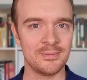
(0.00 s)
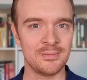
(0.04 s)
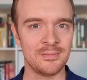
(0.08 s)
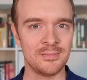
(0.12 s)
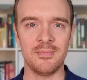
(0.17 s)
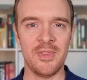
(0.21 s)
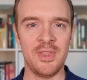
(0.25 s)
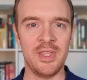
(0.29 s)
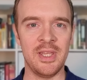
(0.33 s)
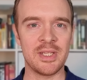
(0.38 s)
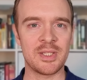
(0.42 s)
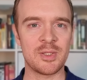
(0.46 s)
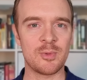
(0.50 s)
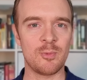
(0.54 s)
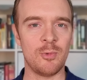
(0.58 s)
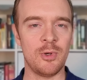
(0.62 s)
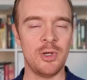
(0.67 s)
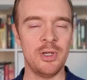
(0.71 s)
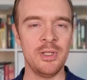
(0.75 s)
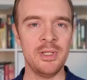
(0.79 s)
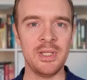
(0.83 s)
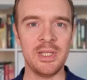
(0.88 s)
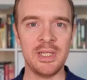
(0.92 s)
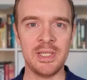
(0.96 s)
This
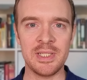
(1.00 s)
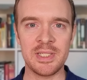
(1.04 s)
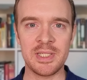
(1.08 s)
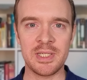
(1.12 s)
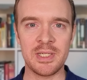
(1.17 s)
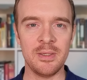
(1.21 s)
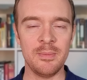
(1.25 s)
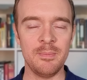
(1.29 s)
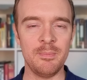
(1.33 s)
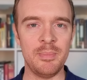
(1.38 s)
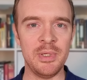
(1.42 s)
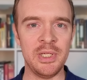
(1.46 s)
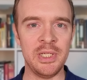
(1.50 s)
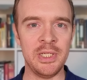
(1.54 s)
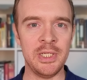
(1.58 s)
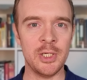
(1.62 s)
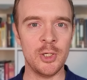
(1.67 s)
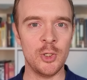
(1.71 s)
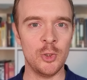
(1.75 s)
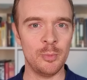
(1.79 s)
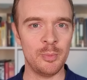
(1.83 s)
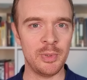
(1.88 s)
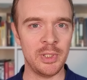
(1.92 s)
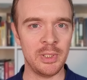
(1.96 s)
one is to be
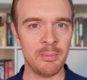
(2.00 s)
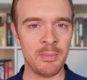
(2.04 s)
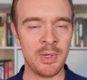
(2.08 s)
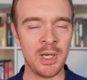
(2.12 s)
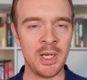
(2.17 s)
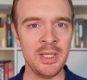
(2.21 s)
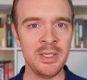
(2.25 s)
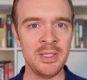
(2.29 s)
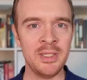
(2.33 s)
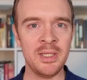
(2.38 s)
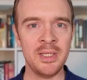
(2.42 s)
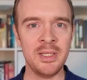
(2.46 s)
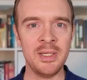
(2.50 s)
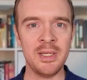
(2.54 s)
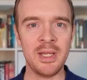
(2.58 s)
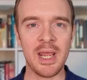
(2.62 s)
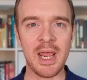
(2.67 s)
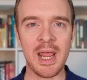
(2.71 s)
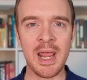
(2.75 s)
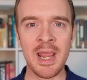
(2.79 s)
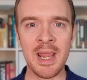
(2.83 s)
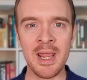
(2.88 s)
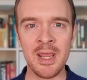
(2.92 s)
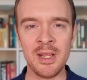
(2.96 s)
open-minded
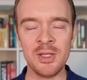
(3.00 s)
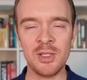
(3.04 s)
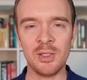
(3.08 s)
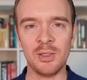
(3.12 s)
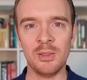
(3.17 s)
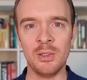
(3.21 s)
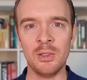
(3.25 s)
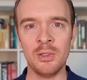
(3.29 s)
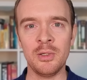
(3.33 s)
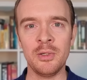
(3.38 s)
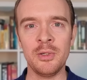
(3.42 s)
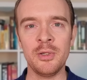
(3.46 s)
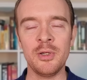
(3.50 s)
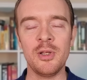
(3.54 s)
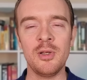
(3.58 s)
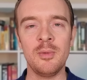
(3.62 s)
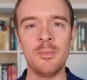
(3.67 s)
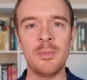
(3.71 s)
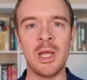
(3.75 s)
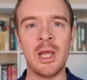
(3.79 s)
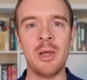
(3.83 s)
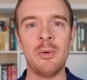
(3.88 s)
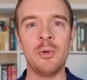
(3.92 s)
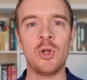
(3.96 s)
and learn
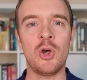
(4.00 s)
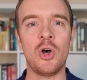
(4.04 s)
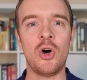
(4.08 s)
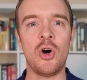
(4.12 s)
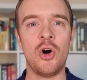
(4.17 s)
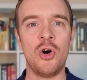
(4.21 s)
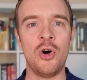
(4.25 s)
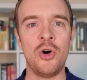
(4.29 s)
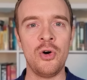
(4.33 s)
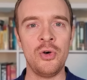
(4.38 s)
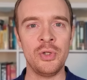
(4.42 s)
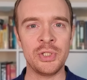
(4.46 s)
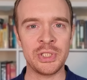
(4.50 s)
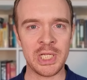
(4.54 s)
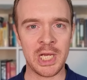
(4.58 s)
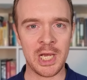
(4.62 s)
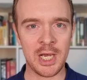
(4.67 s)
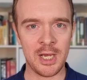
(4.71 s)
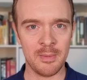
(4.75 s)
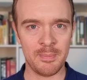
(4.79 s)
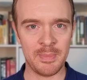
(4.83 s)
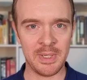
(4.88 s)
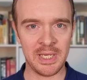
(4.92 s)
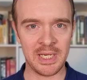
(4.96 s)
about all
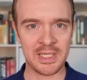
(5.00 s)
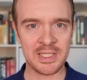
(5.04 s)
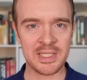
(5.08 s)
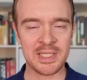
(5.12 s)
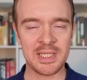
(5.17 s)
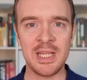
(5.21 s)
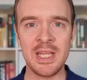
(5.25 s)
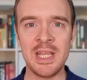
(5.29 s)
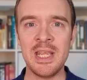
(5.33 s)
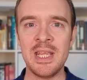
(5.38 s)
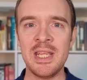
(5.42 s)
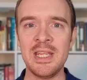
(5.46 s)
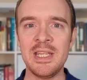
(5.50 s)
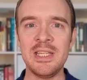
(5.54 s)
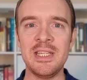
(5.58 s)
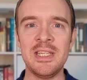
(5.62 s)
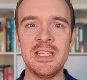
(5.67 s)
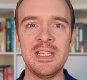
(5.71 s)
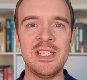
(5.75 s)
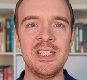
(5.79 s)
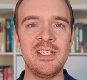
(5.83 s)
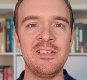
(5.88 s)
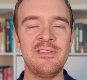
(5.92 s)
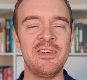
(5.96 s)
topics,
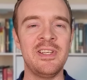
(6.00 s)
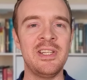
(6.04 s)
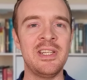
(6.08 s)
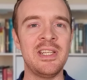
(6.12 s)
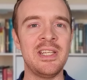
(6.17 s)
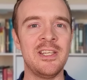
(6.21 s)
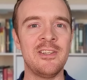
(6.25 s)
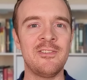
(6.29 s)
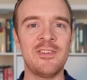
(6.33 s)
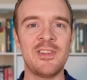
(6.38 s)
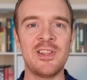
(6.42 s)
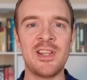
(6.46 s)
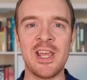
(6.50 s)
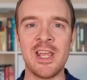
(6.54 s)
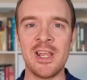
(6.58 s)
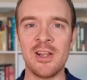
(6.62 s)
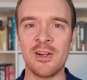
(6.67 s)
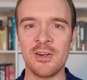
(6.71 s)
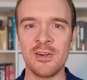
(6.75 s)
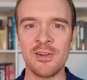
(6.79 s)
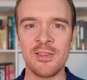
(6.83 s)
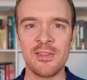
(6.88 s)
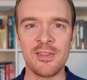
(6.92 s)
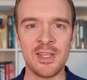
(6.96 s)
even if they
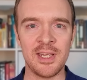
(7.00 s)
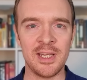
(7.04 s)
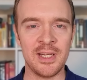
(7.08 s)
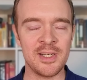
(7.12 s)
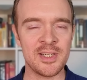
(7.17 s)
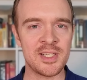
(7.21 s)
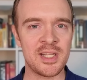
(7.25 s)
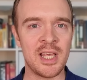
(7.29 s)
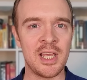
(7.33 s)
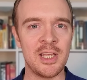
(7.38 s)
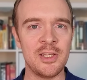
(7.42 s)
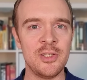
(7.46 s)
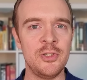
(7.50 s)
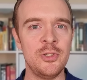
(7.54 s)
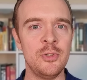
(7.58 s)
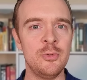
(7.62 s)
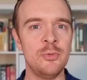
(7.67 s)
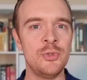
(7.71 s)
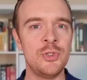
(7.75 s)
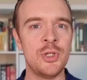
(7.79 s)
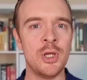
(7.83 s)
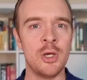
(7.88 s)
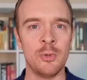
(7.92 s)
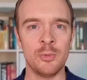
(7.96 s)
are things that you
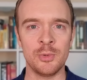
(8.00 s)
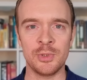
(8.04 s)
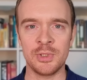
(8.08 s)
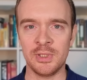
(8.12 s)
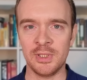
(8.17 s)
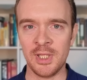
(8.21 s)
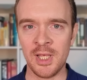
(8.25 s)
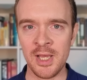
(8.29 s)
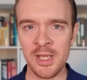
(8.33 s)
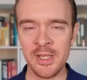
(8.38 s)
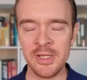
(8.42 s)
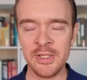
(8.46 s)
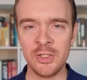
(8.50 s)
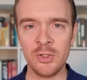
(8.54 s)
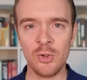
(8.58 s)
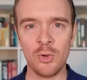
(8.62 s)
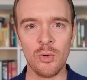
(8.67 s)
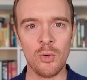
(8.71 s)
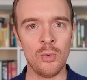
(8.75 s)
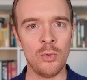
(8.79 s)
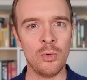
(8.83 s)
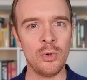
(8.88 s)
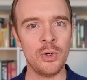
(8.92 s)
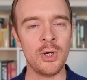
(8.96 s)
don't like
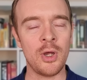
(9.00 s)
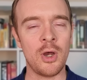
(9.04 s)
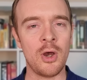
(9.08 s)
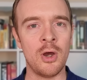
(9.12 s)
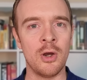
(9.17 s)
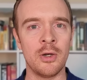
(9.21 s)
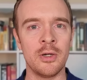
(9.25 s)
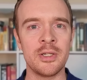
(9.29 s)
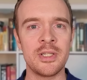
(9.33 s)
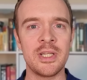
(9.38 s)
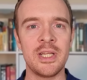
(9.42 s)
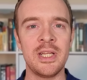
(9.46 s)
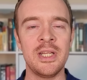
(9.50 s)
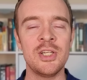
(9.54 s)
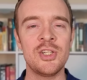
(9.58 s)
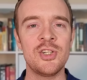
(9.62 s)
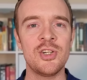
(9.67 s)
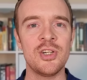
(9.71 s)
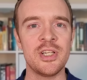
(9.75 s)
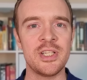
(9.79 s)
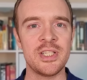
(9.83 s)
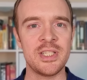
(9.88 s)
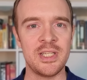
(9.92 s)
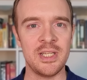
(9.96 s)
or aren't
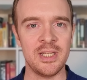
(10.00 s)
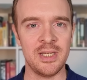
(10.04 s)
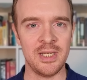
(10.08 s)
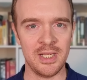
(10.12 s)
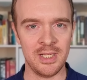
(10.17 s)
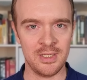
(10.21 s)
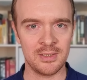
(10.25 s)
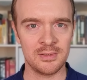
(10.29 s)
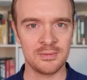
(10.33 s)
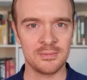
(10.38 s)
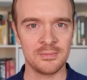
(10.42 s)
interested in.